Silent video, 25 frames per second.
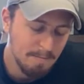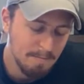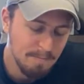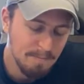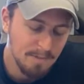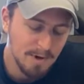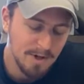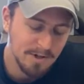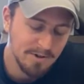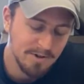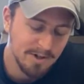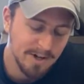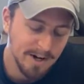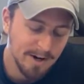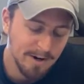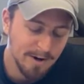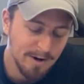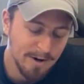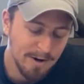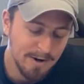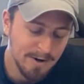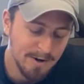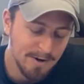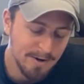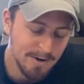punching
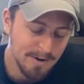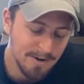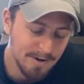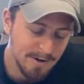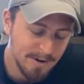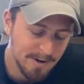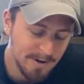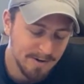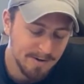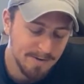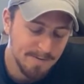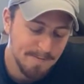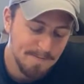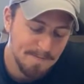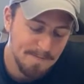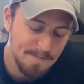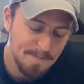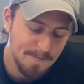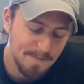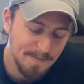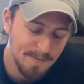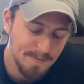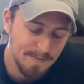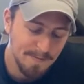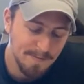our own
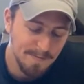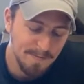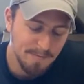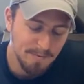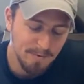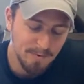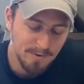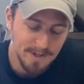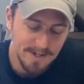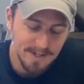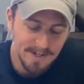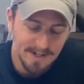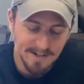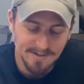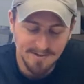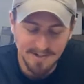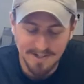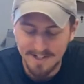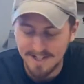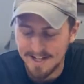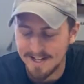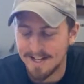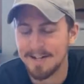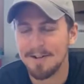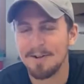
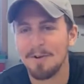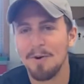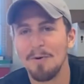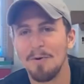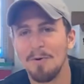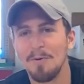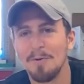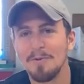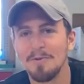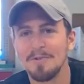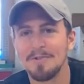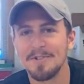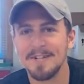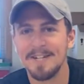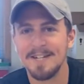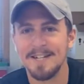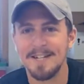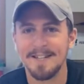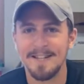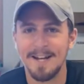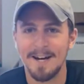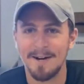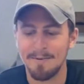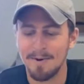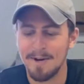pre-designated holes
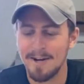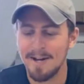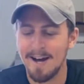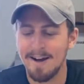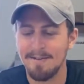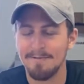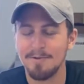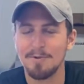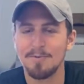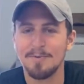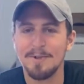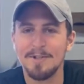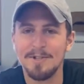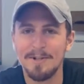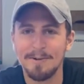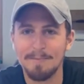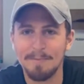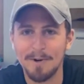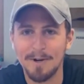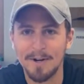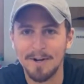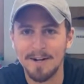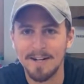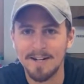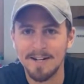in. That way, after we
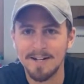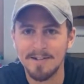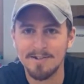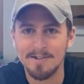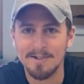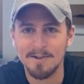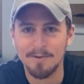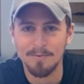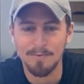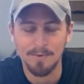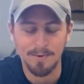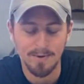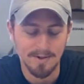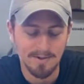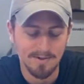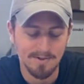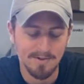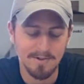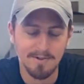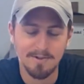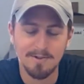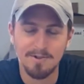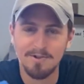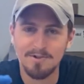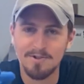dip our cuttings in the rooting
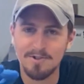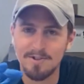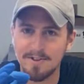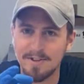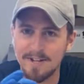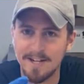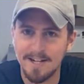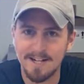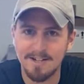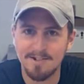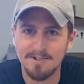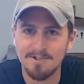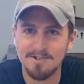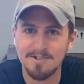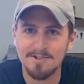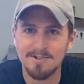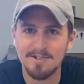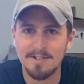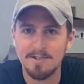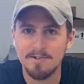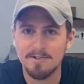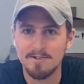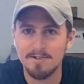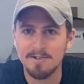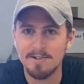solution, they can
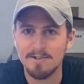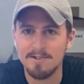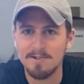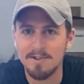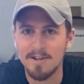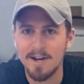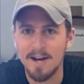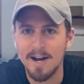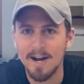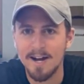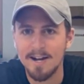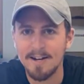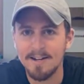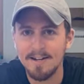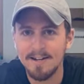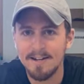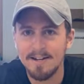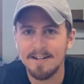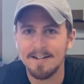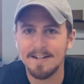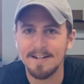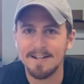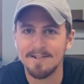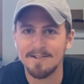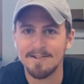just easily slide
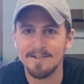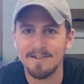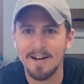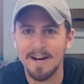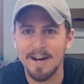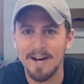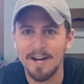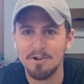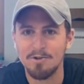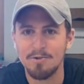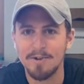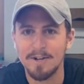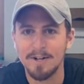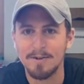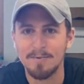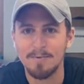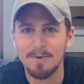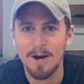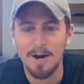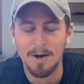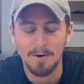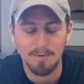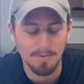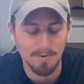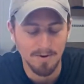into the hydrated
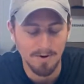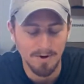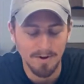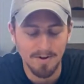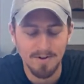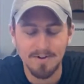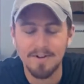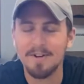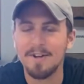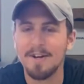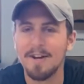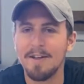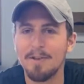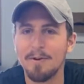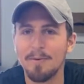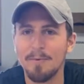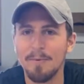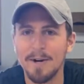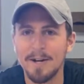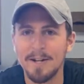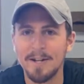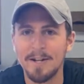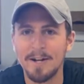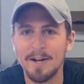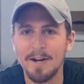rock wool, and they're
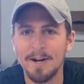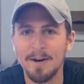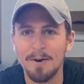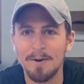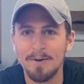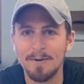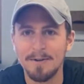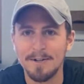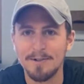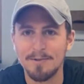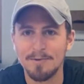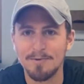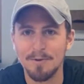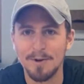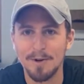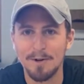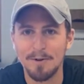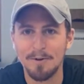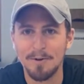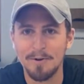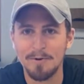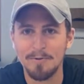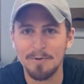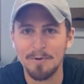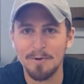ready to go into our
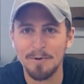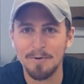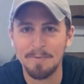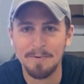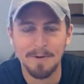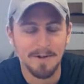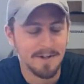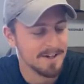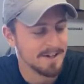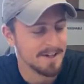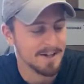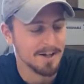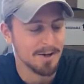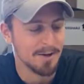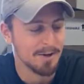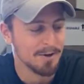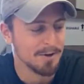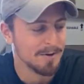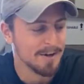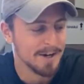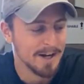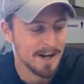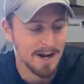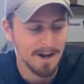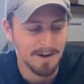clone room in our
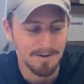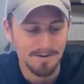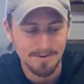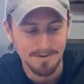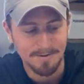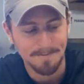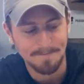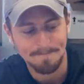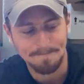greenhouse.